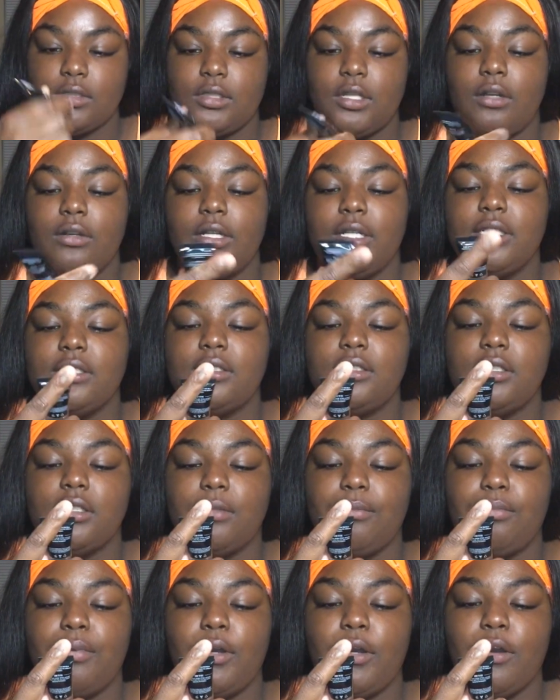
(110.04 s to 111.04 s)
So it's
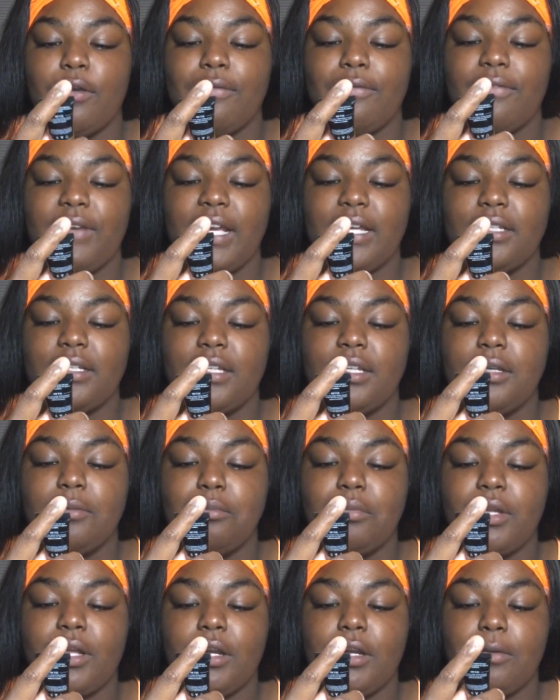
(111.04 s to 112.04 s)
the
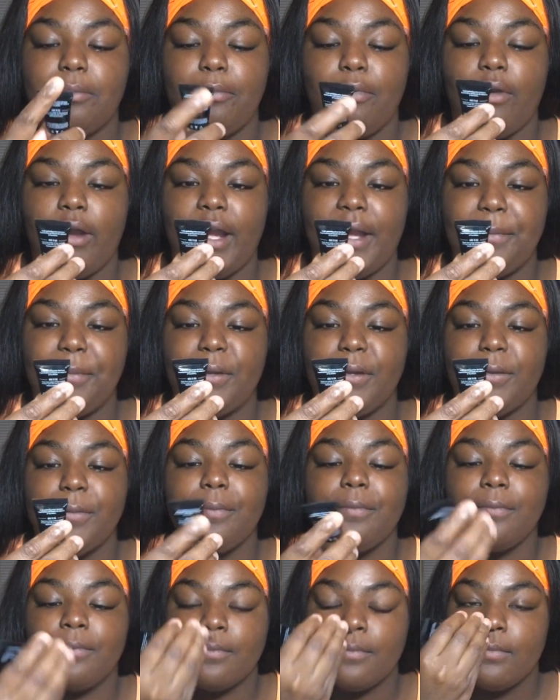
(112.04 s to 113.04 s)
Perfecting Blur
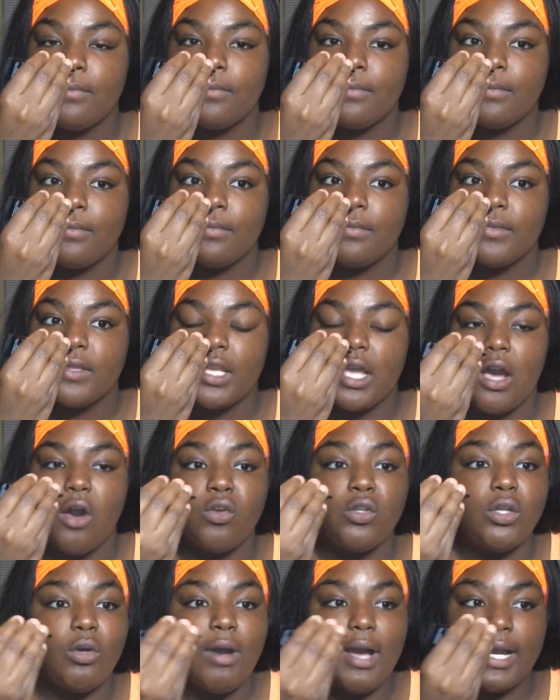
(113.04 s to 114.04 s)
Primer.
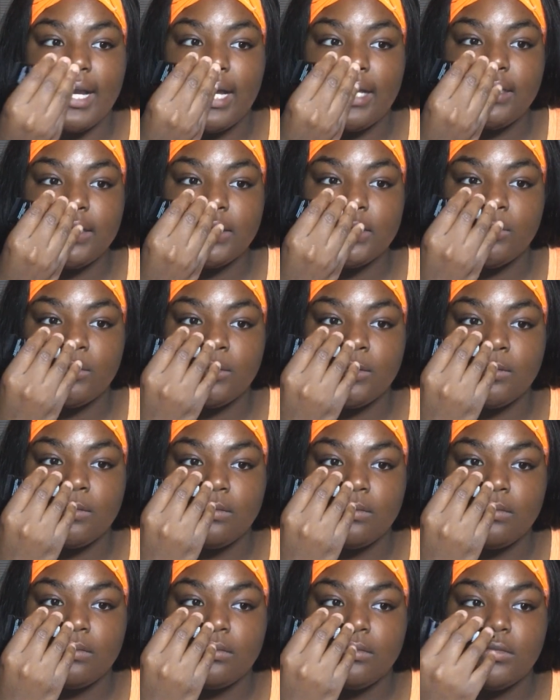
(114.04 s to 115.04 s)
Oh no, I got this one
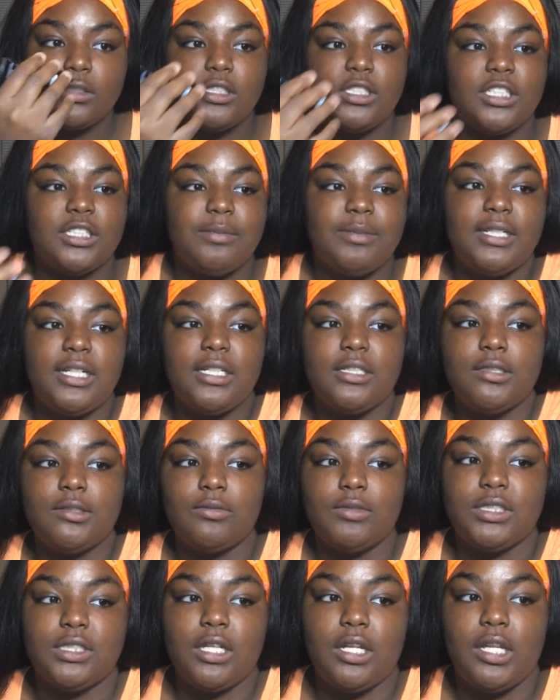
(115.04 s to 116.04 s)
just because
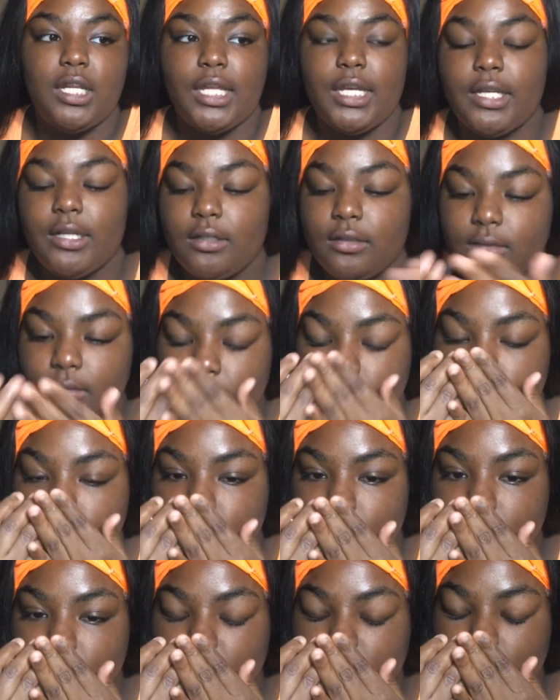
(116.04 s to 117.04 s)
it was clear.
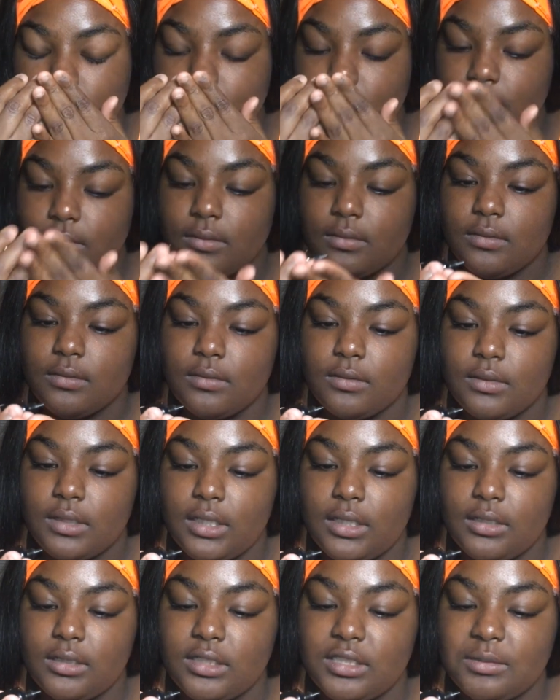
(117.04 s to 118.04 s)

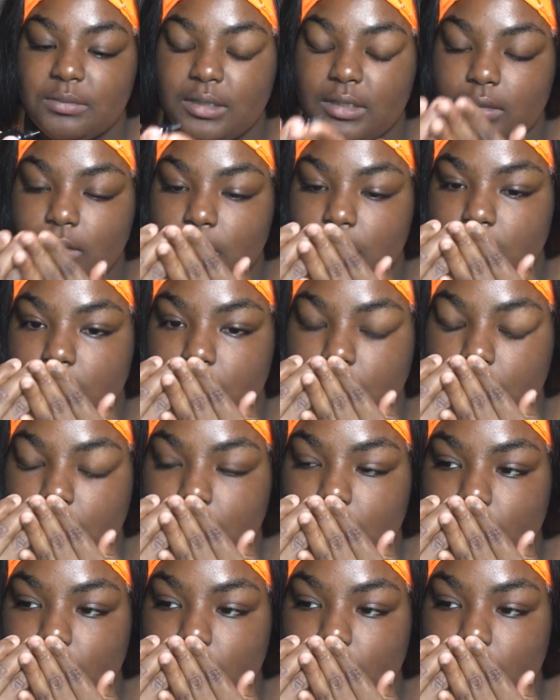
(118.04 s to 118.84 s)
And it smells